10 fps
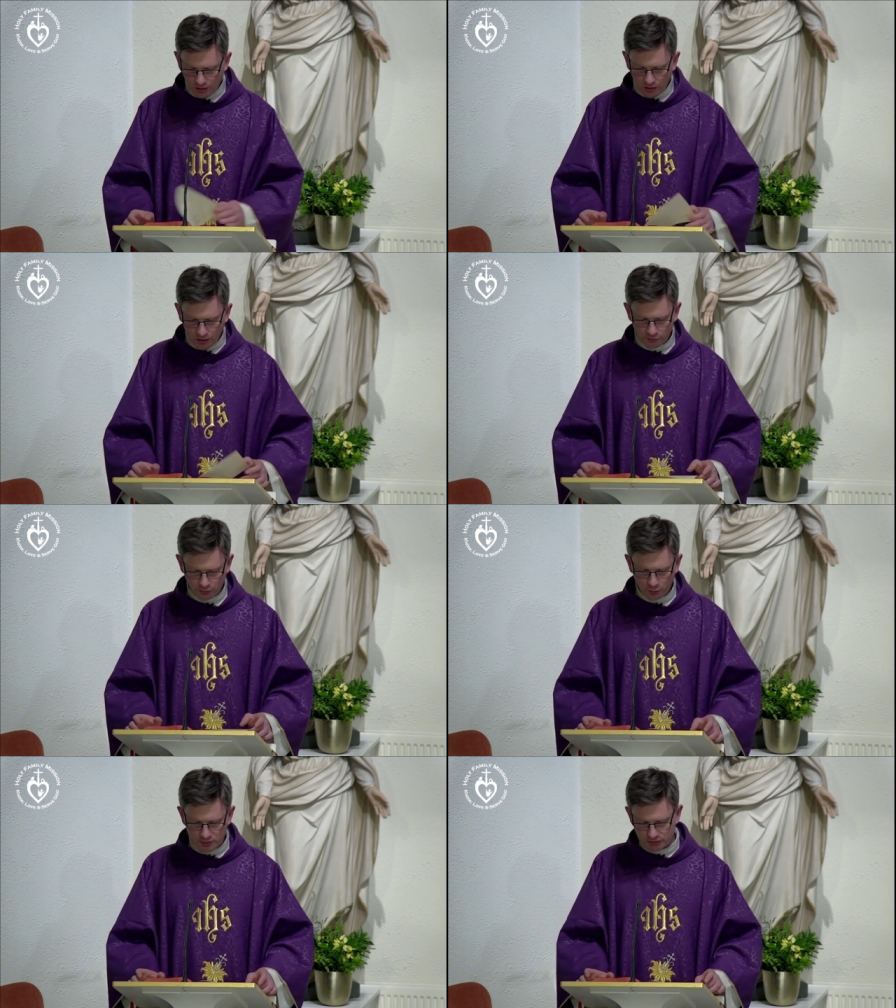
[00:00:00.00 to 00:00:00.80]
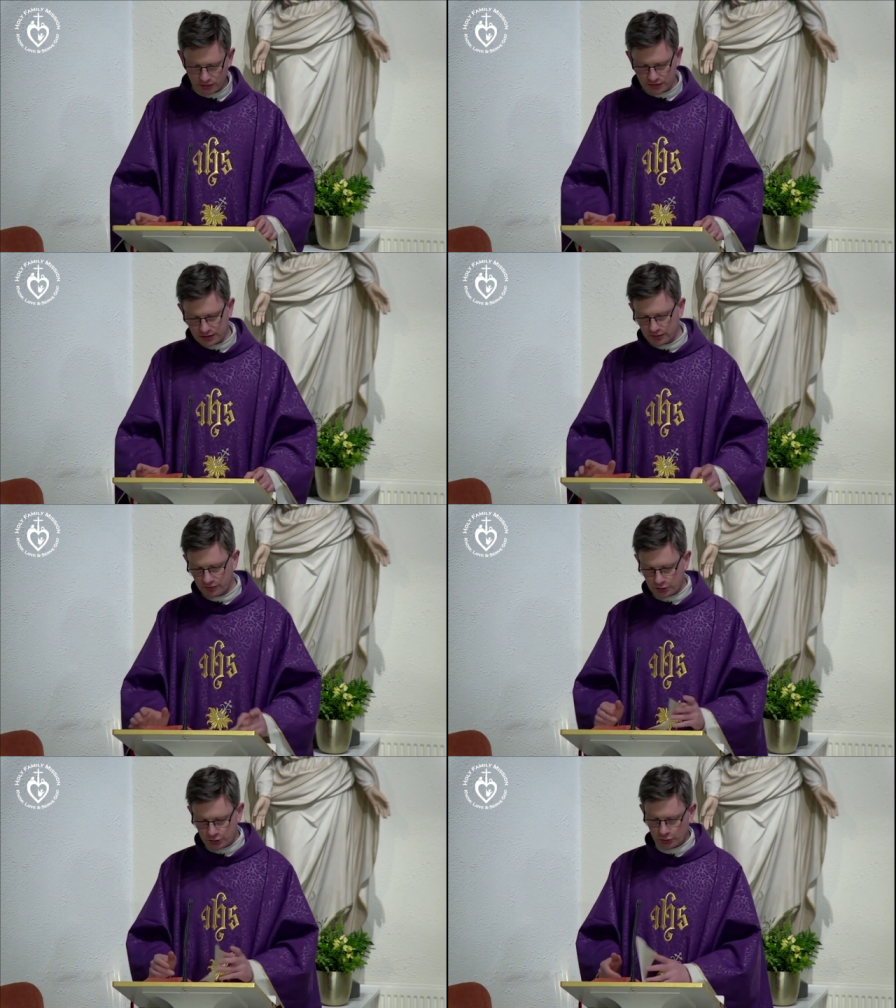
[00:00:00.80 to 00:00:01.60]
often when we try to dive
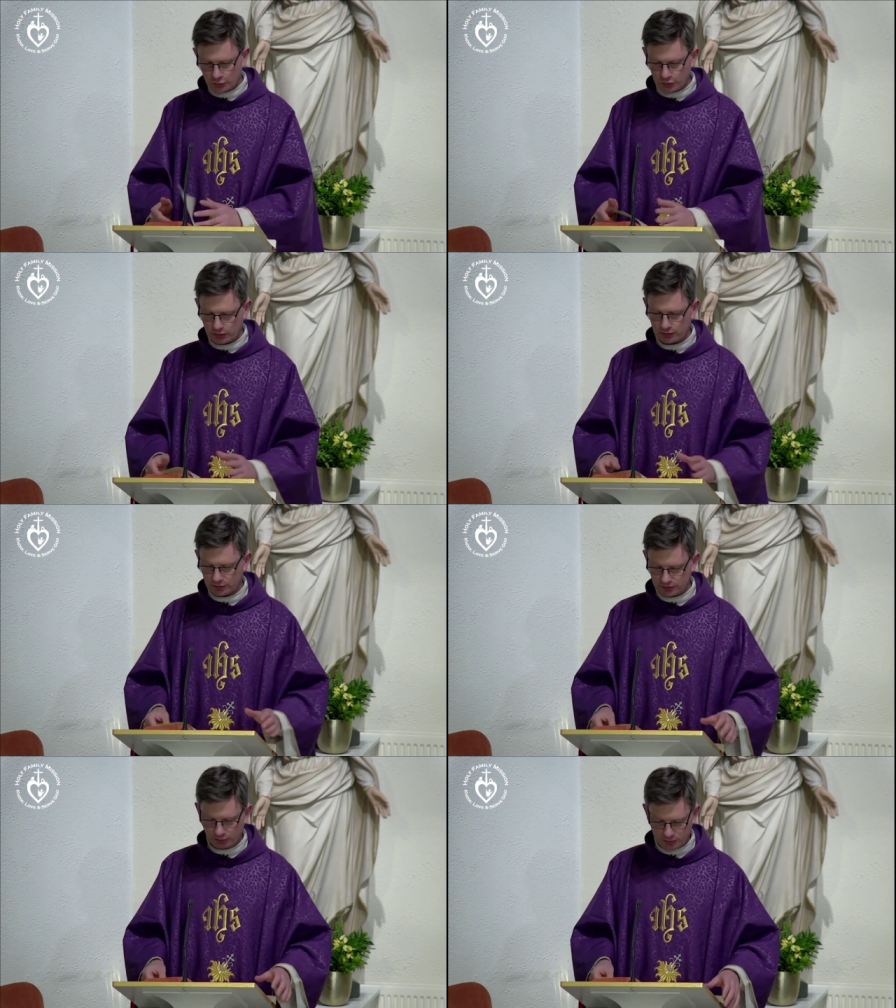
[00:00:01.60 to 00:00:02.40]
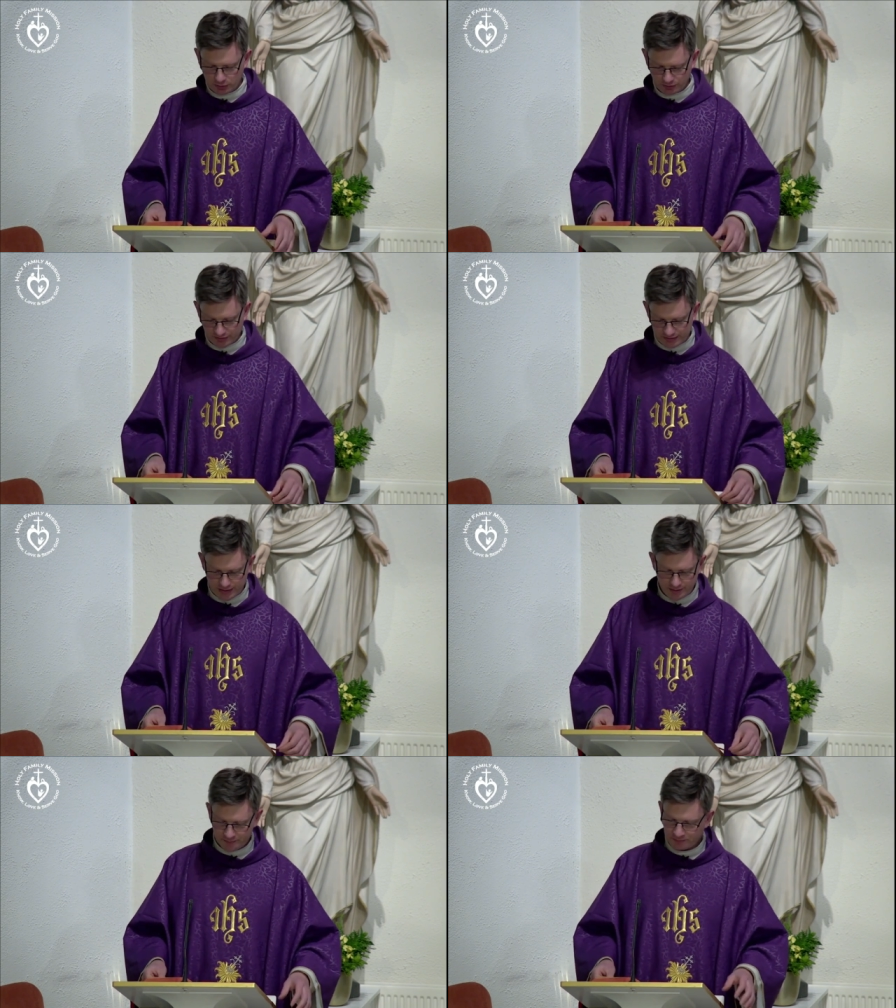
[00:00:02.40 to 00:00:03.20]
into the scripture of the
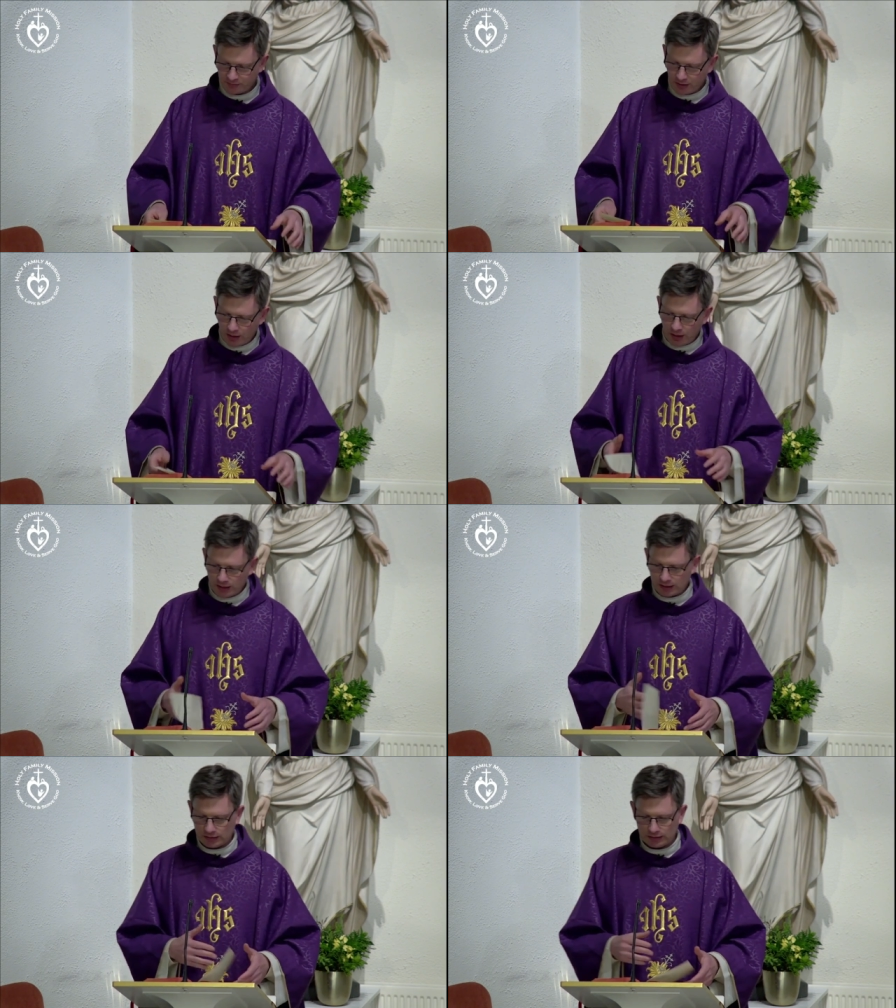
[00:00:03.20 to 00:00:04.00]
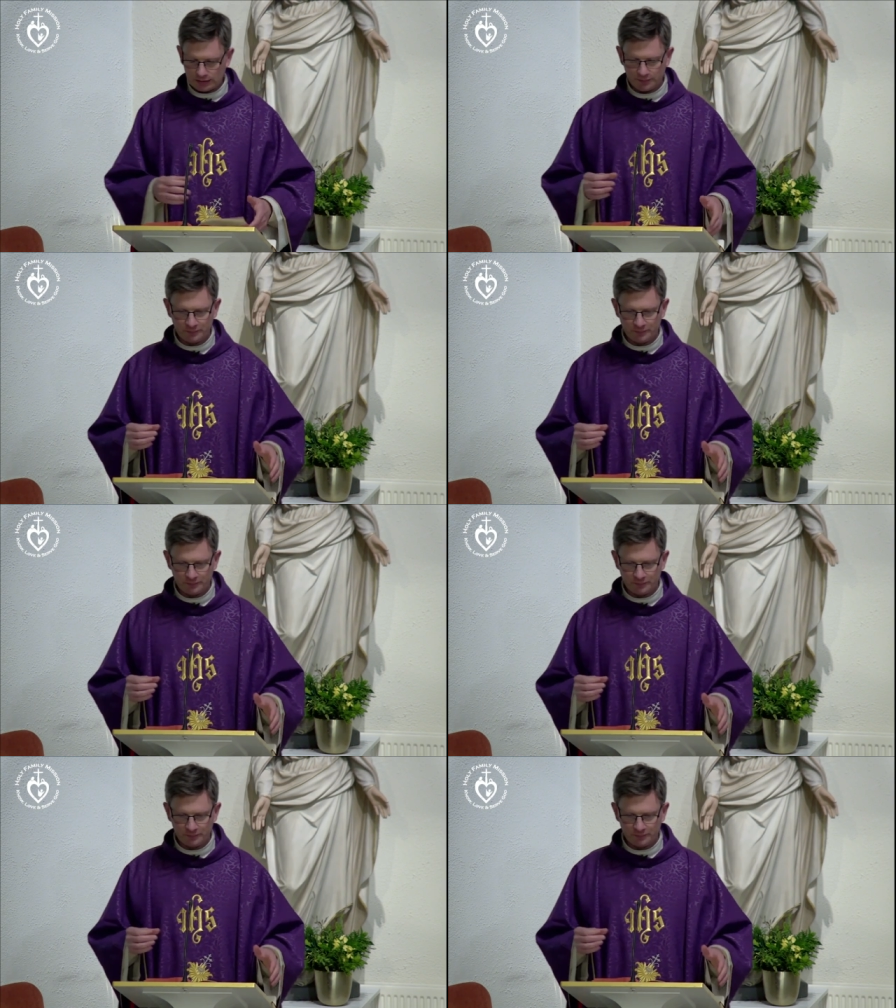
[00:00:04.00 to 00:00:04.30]
day, uh,